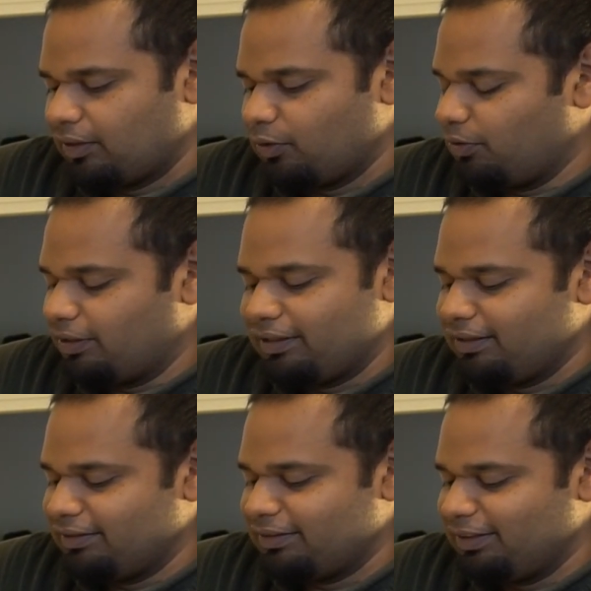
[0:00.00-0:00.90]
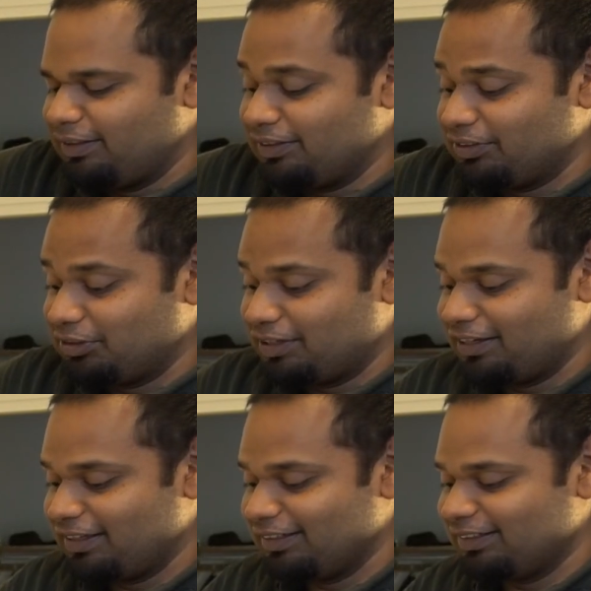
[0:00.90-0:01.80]
Oh, I can see the
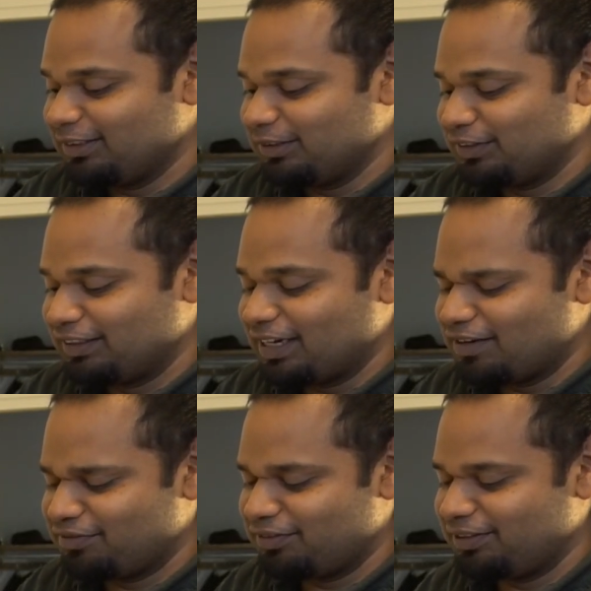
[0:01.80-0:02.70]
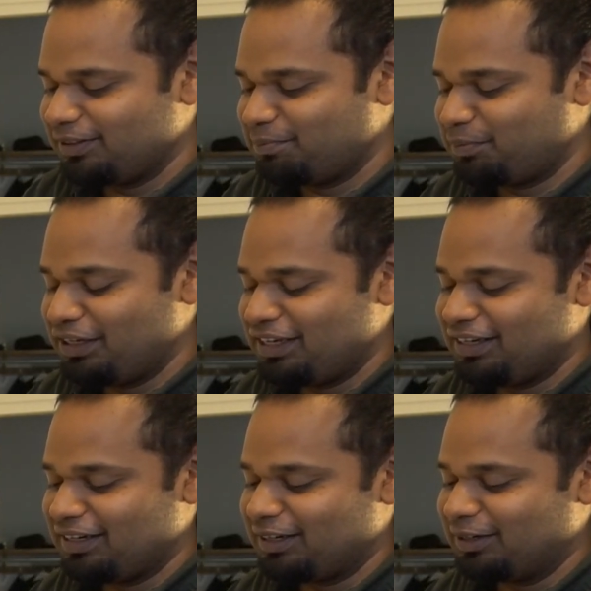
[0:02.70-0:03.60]
strands of saffron
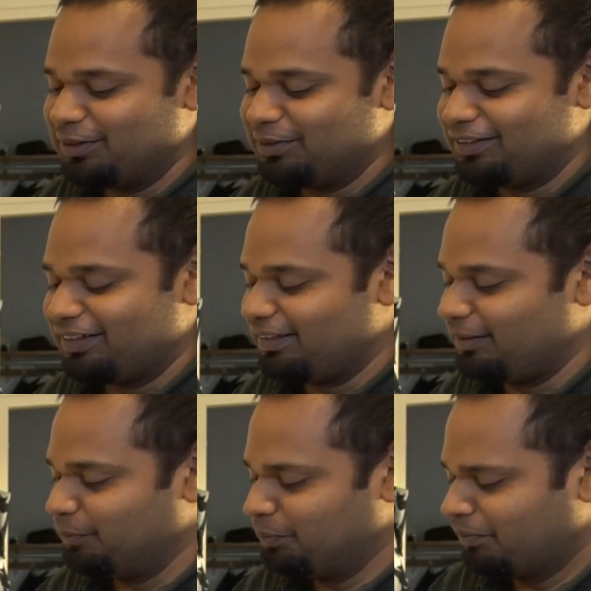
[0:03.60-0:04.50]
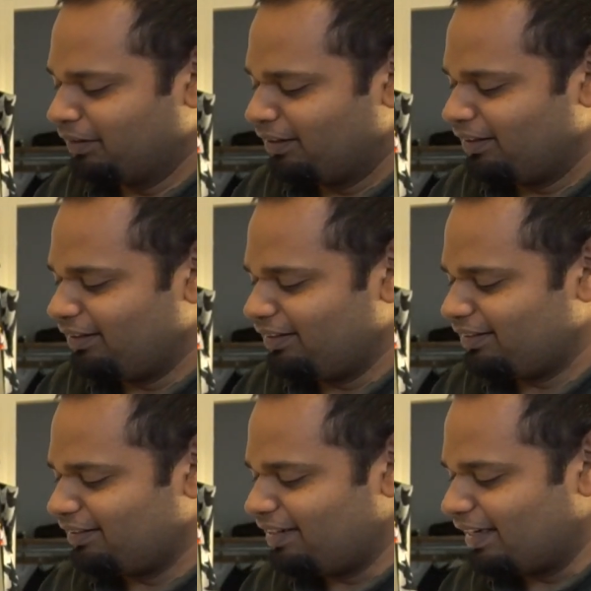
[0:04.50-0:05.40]
peeking out and
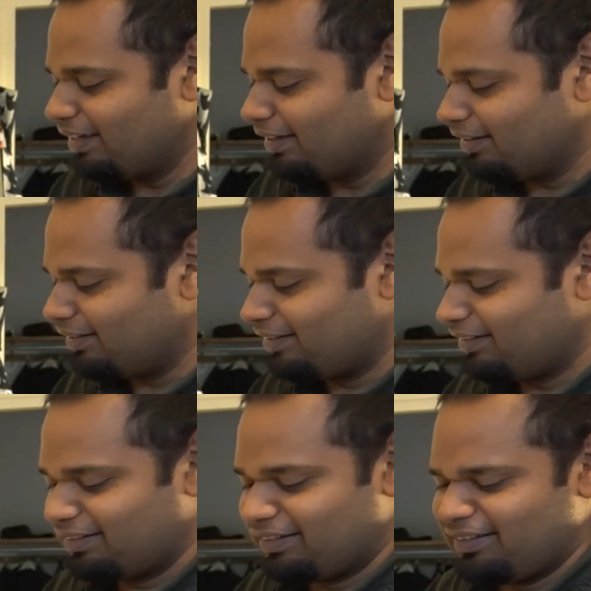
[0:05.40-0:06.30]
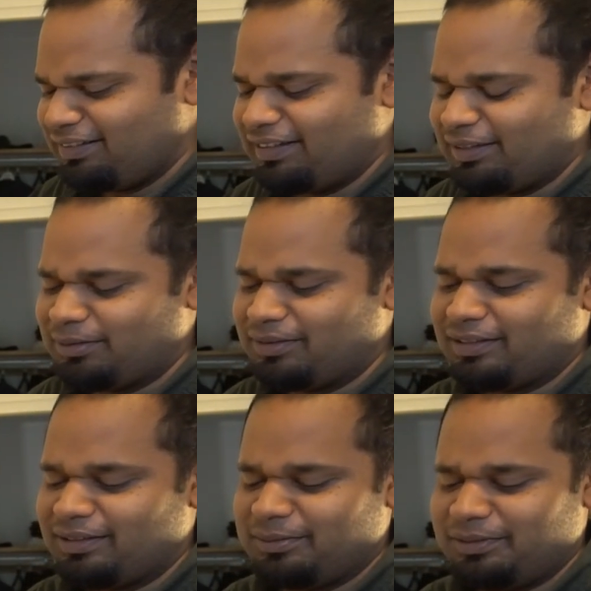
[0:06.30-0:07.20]
this delicate yellow
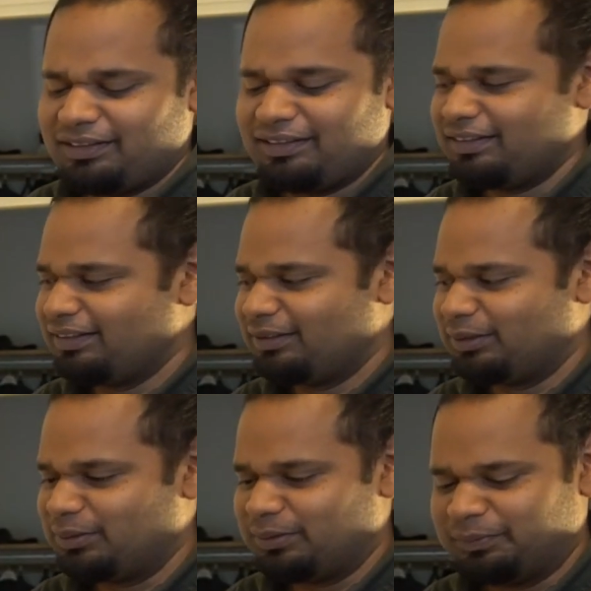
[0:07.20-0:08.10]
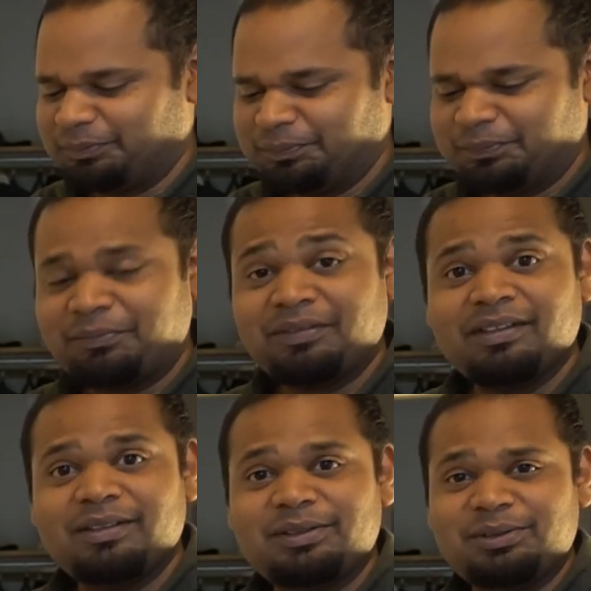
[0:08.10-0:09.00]
color, which is just so
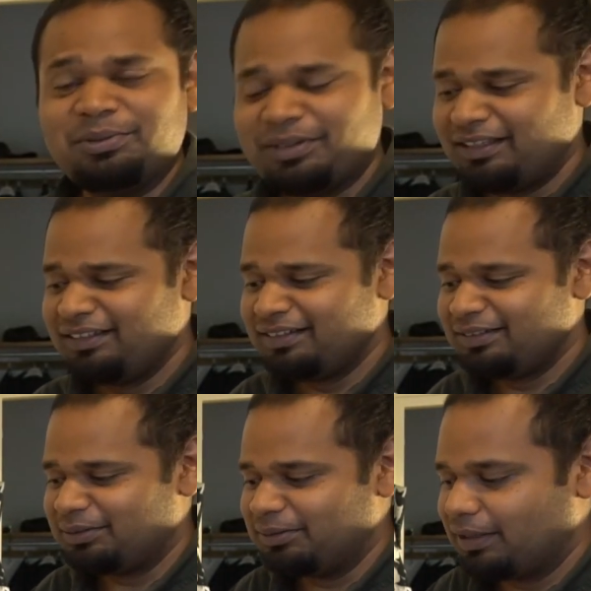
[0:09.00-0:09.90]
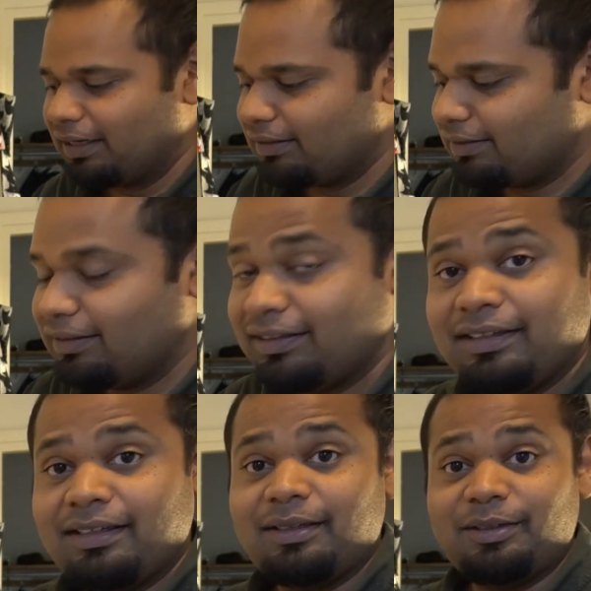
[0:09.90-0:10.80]
soothing to look at.
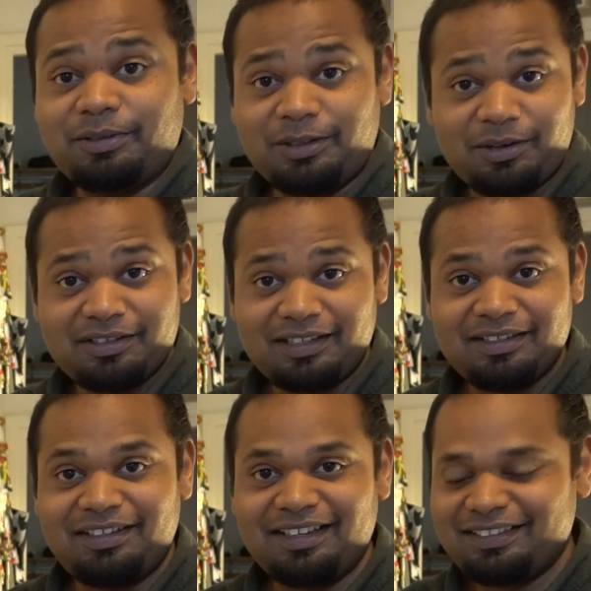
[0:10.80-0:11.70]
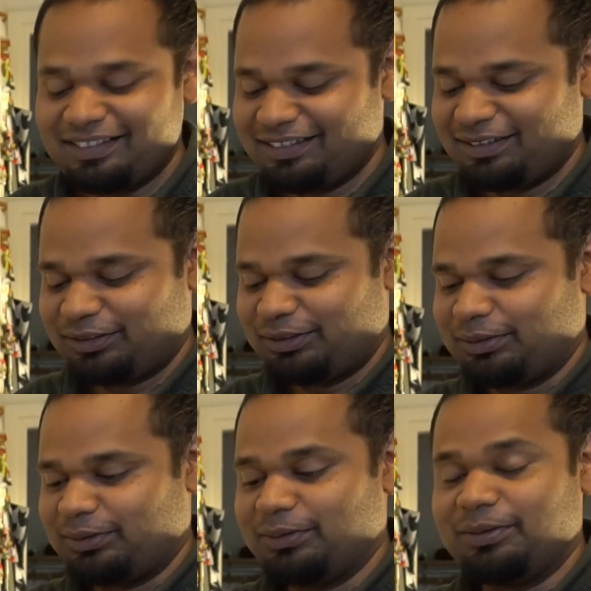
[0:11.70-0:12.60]
We're not done yet.
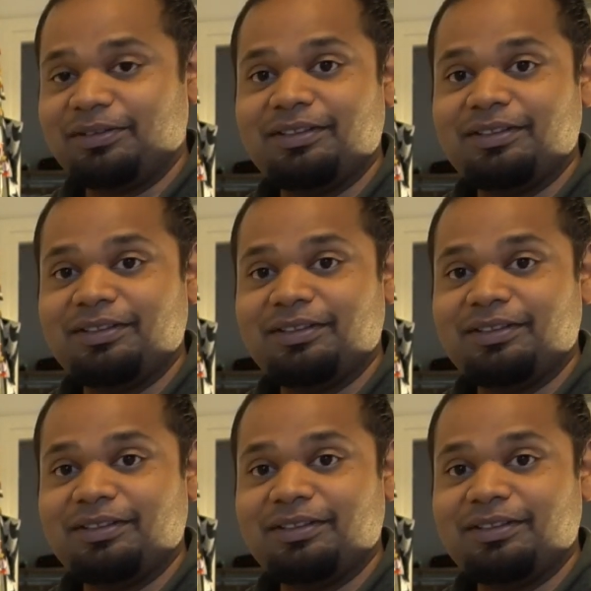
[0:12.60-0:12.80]
So